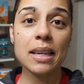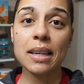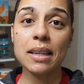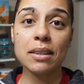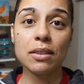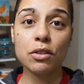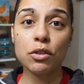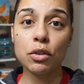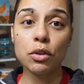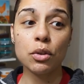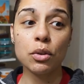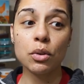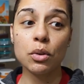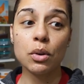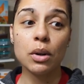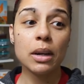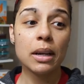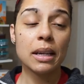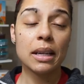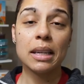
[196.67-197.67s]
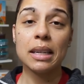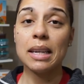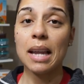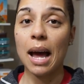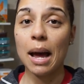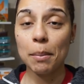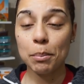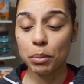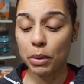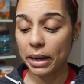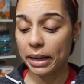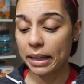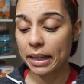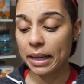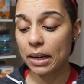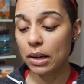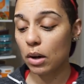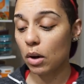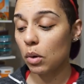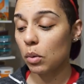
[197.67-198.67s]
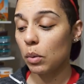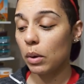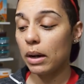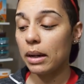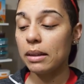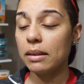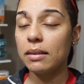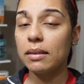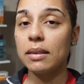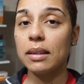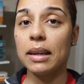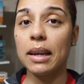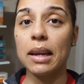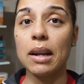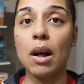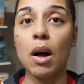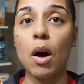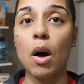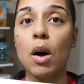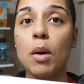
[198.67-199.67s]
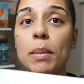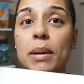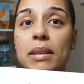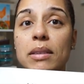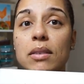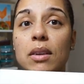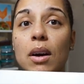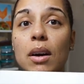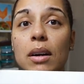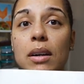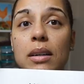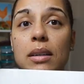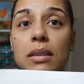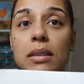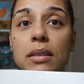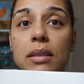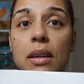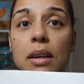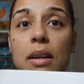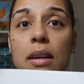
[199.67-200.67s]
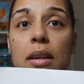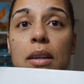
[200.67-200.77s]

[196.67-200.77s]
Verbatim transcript: is to not break keto once, to get all my stars.